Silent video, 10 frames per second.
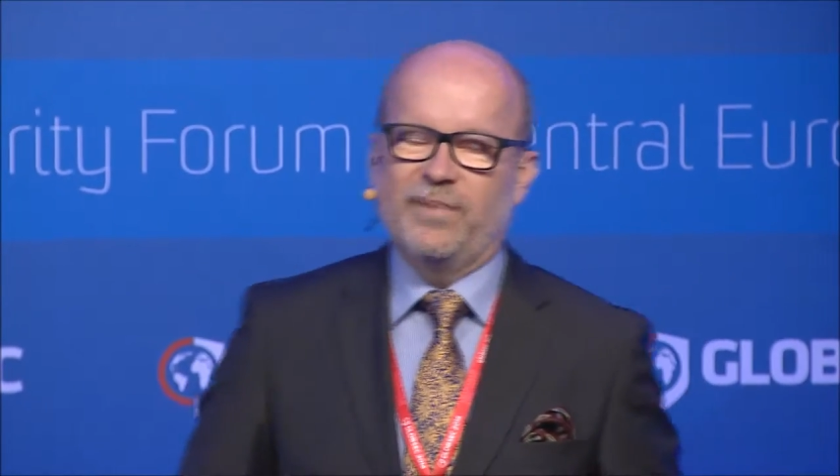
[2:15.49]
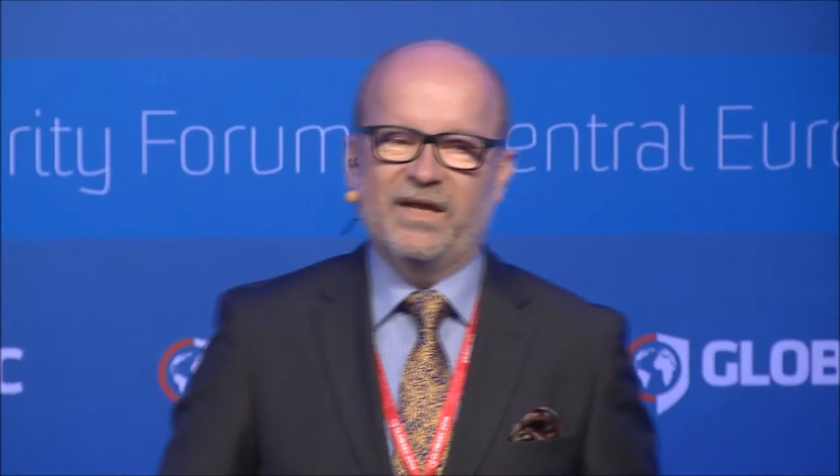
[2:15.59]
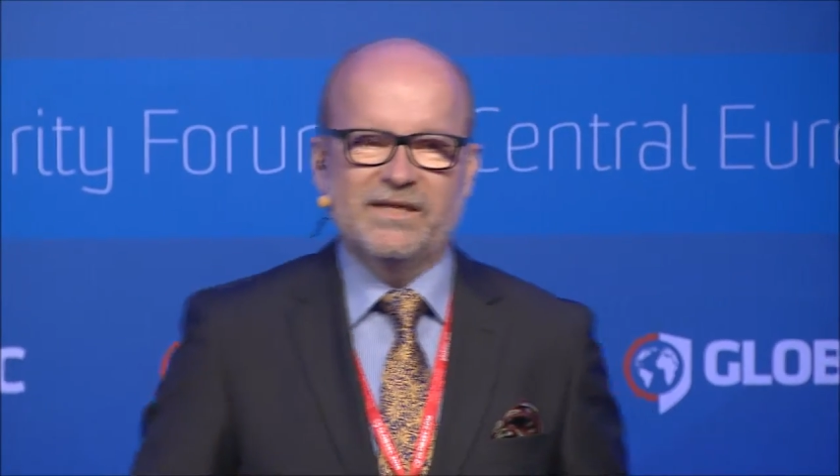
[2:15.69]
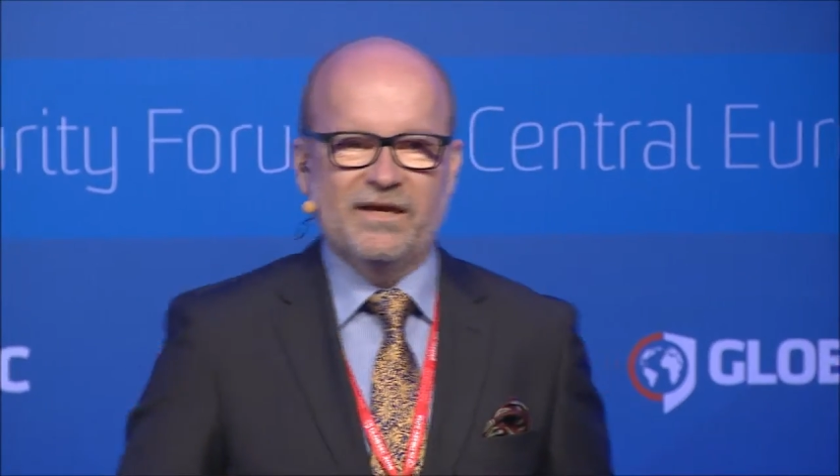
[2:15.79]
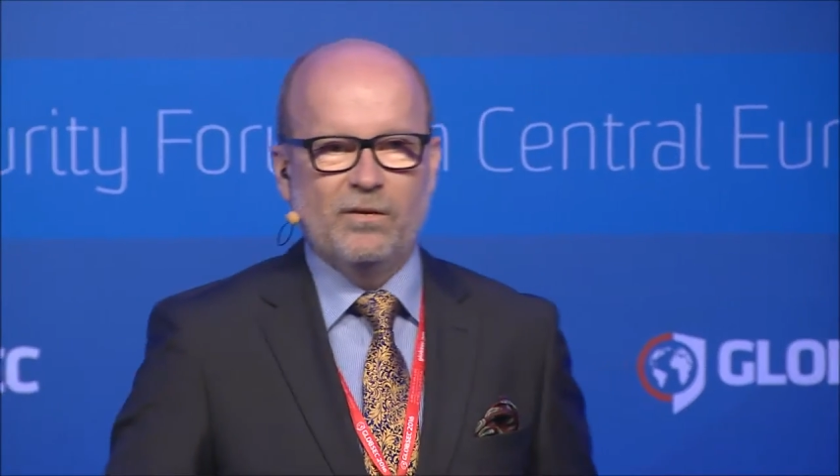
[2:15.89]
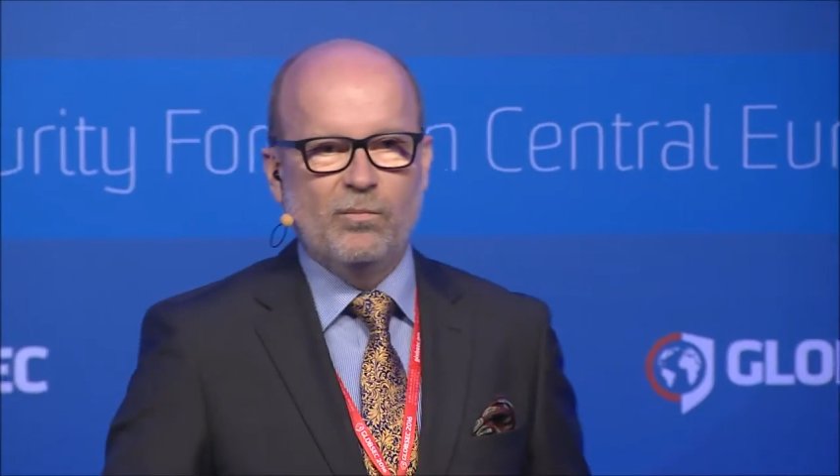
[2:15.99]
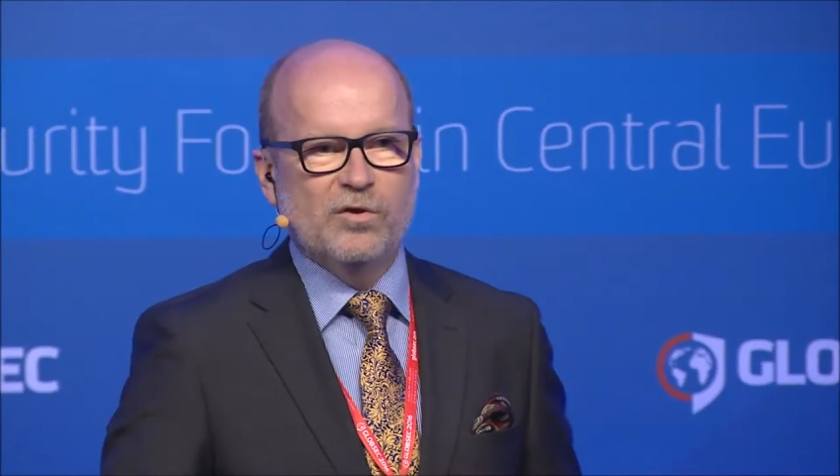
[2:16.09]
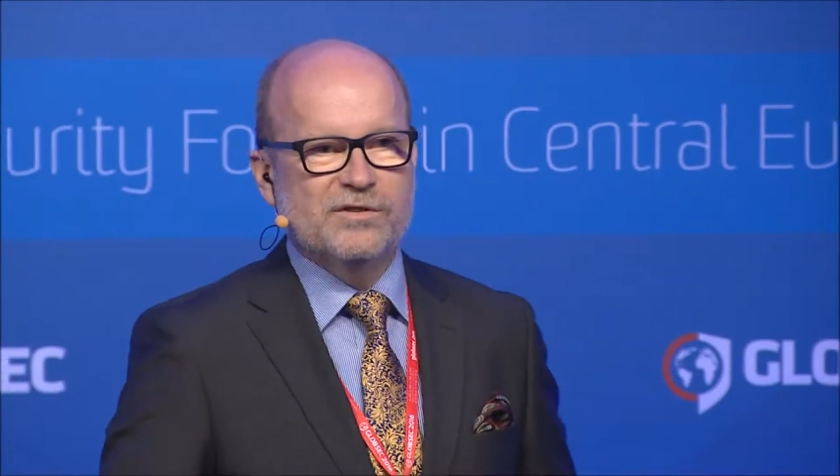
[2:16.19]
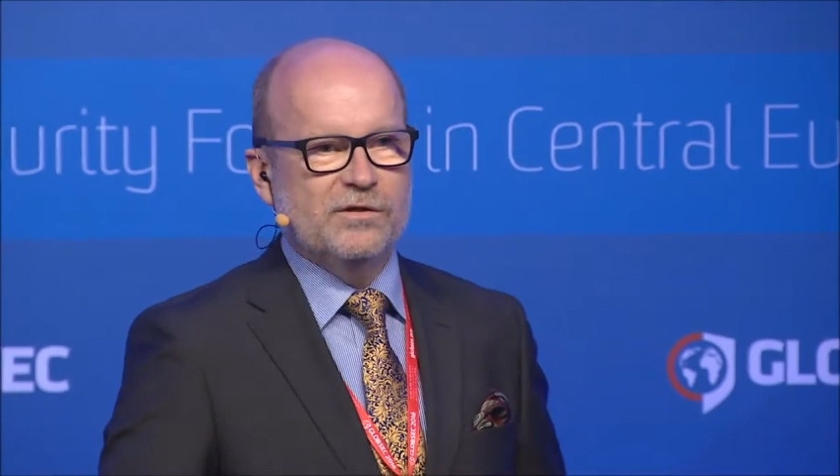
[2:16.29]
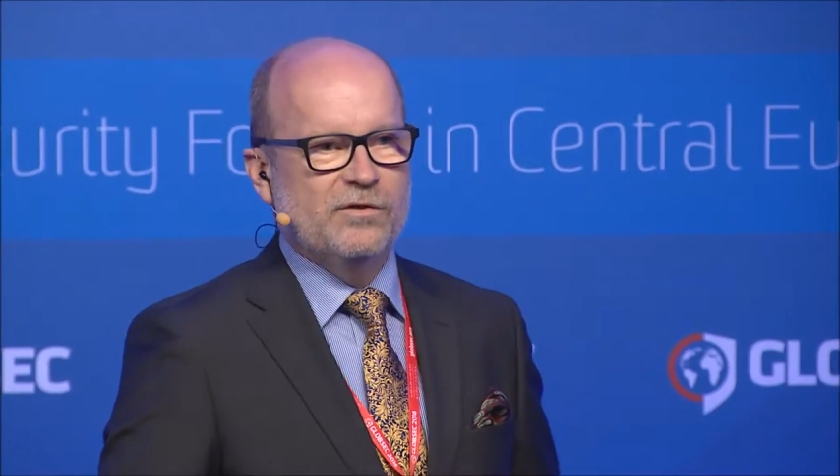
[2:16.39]
better, more
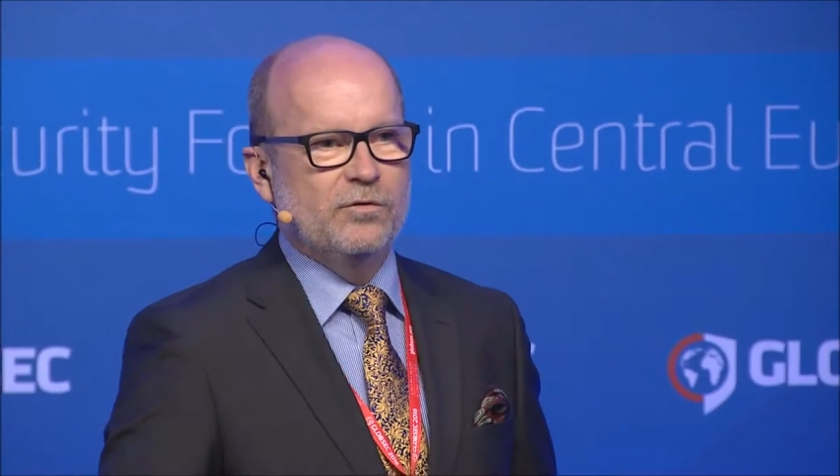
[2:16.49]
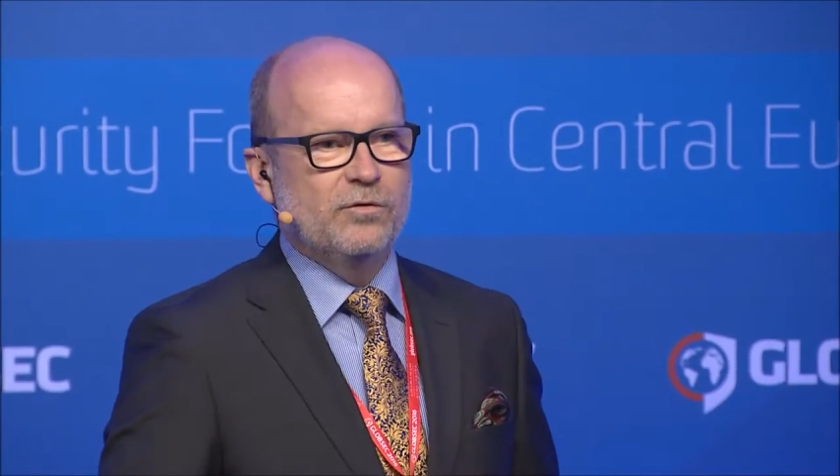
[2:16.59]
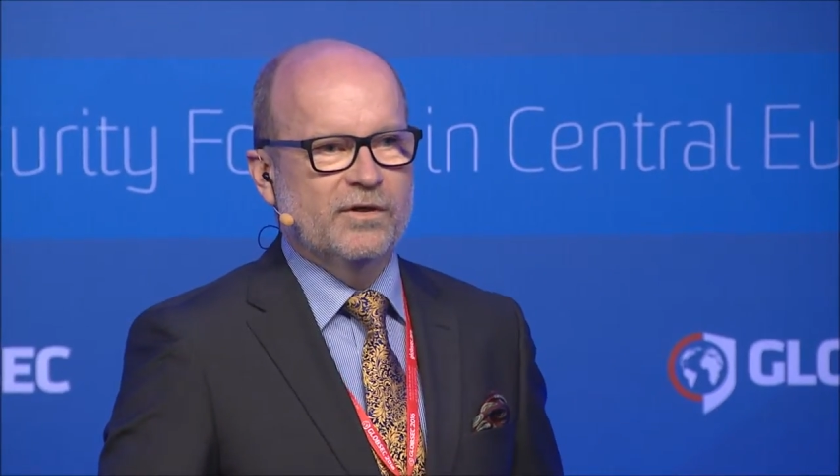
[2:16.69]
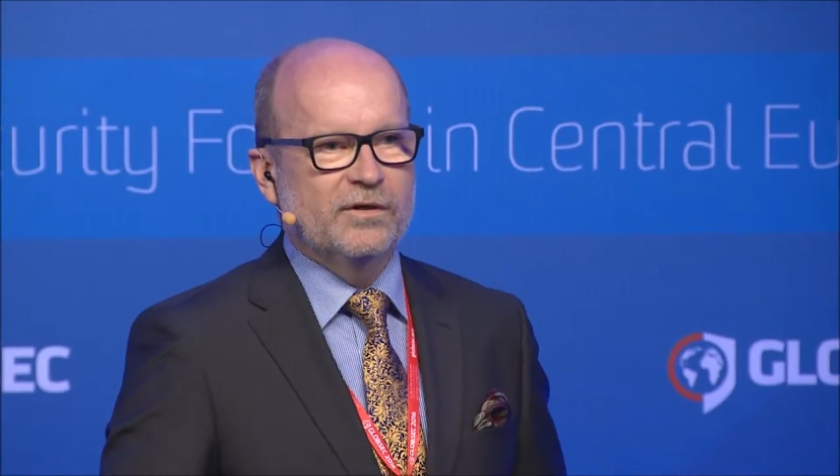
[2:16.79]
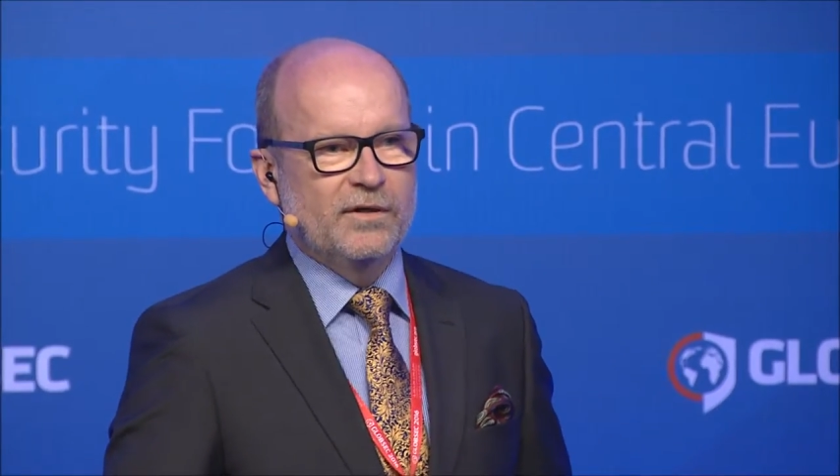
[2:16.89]
secure,